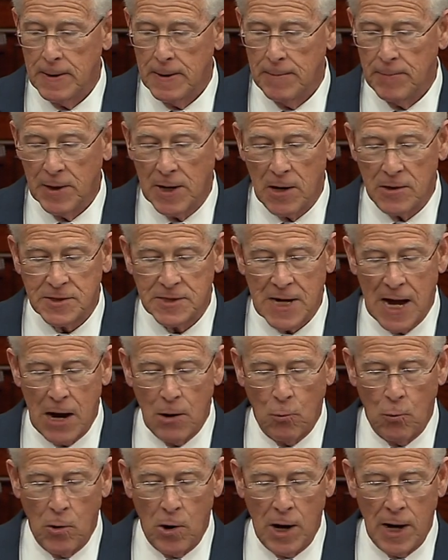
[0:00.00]
because
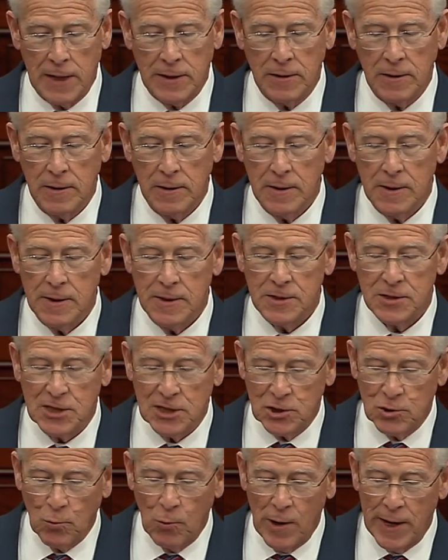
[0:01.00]
Taiwan,
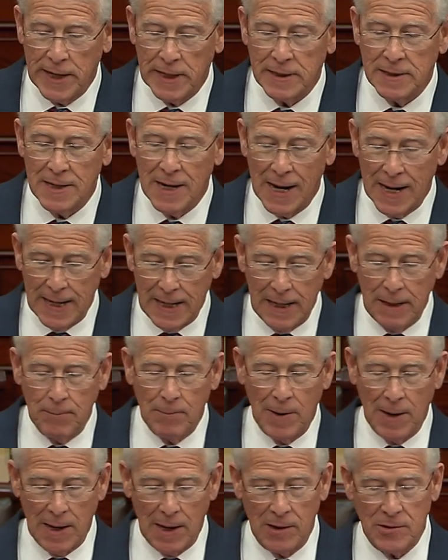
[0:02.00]
situated 90
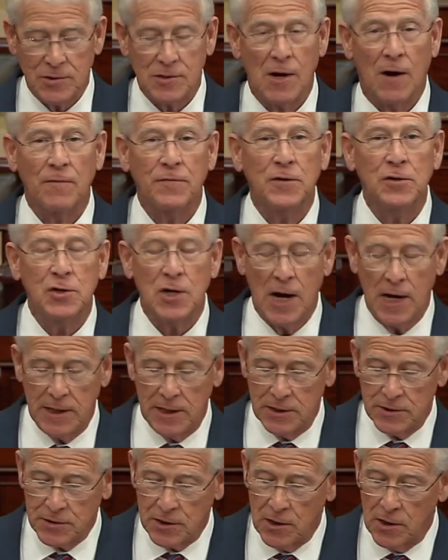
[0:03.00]
miles off the
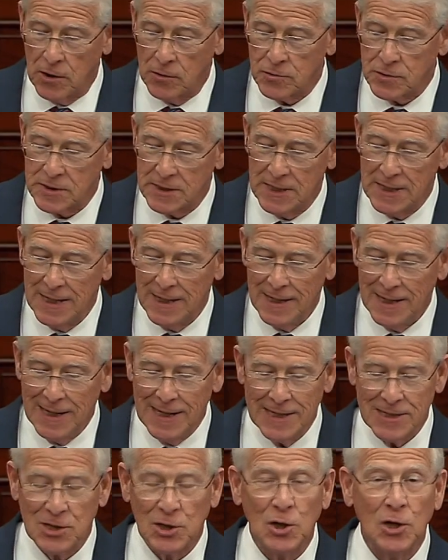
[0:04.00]
Chinese coast,
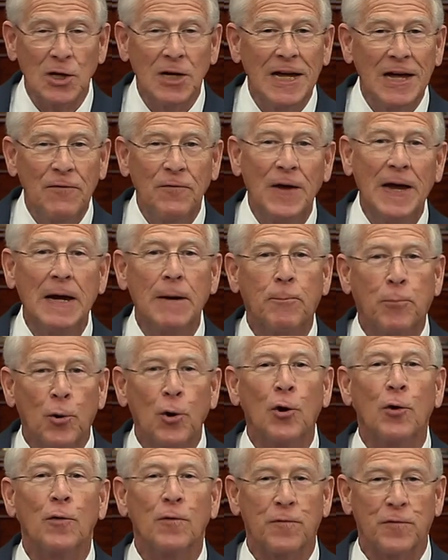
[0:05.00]
is living
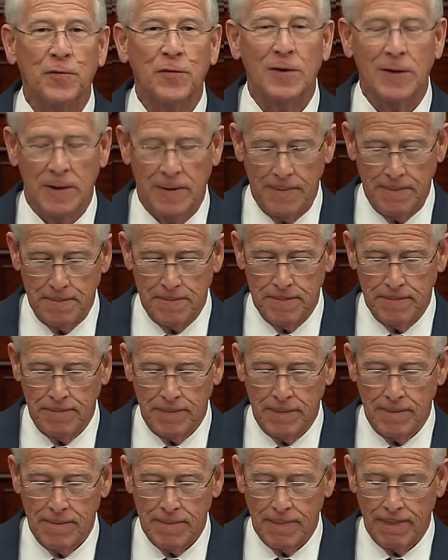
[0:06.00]
proof
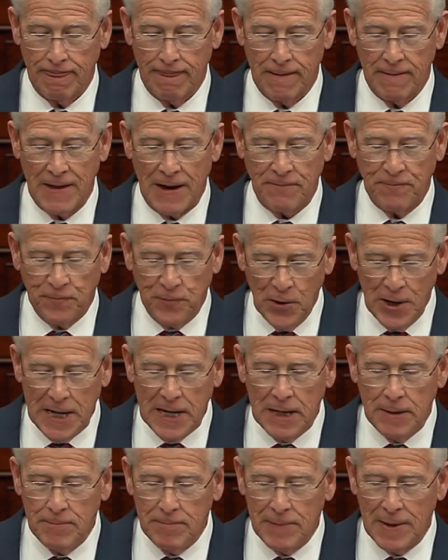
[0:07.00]
that
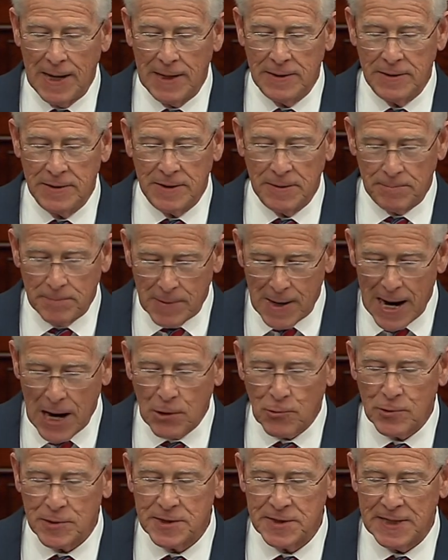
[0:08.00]
freedom and
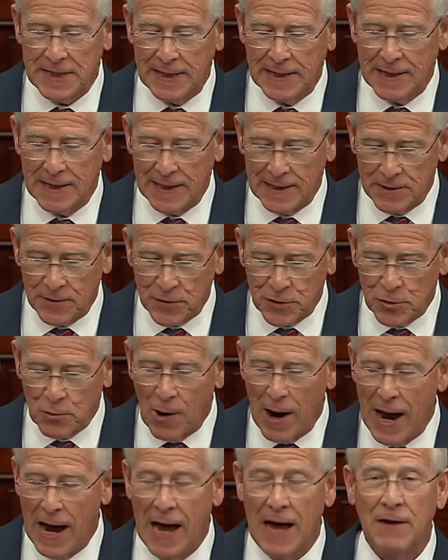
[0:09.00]
democracy can
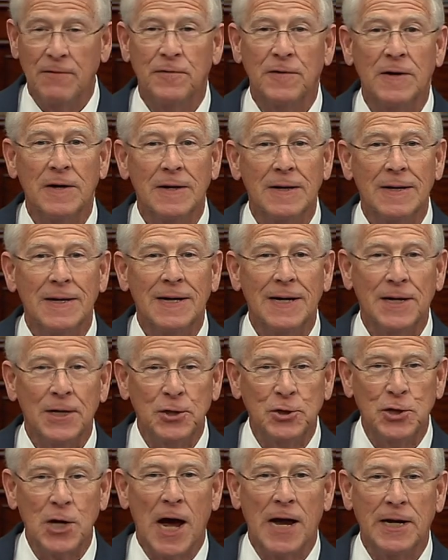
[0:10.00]
thrive in a
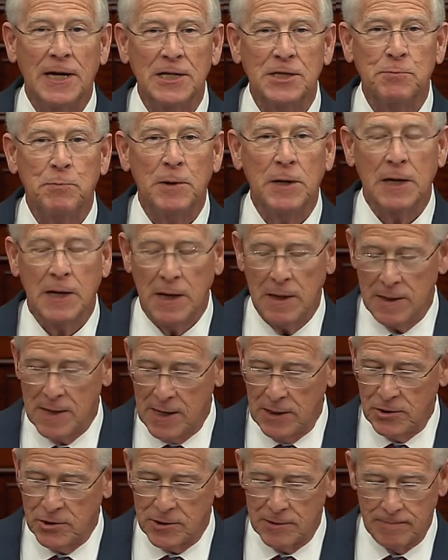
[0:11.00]
Chinese-speaking
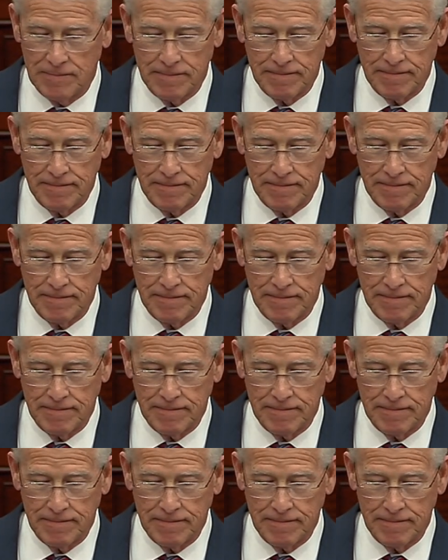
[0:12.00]
nation.